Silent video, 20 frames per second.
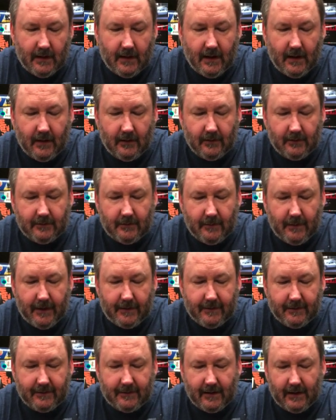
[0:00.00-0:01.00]
Yeah, it looks
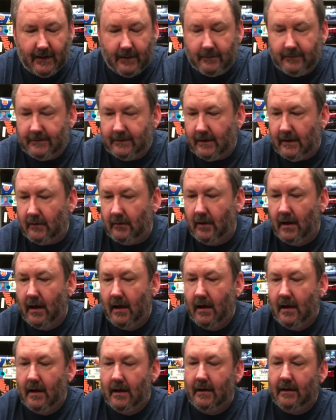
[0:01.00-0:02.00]
about the same. So
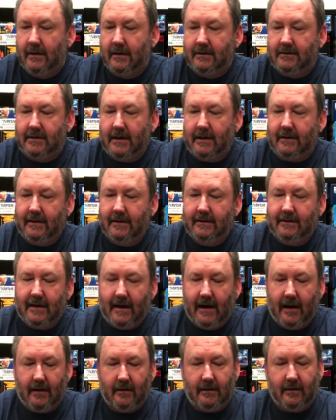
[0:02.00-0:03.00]
let's check these
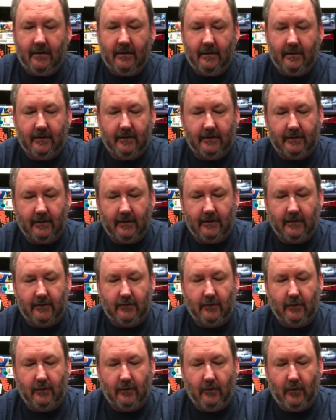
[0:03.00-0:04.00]
out. So
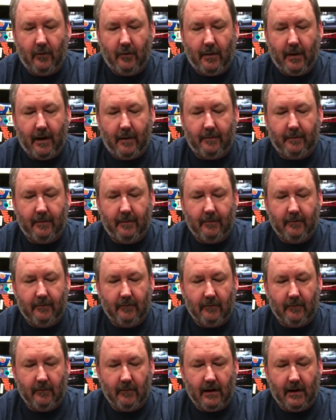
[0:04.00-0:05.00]
this one will pop
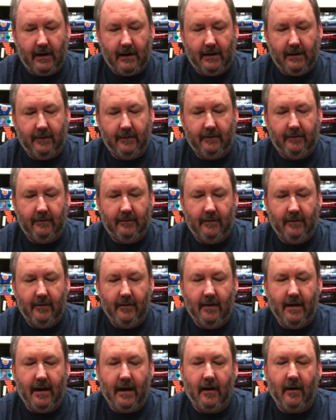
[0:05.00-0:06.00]
right in
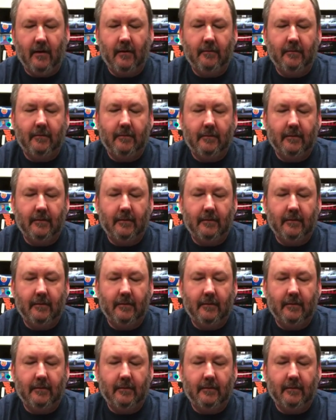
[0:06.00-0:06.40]
there.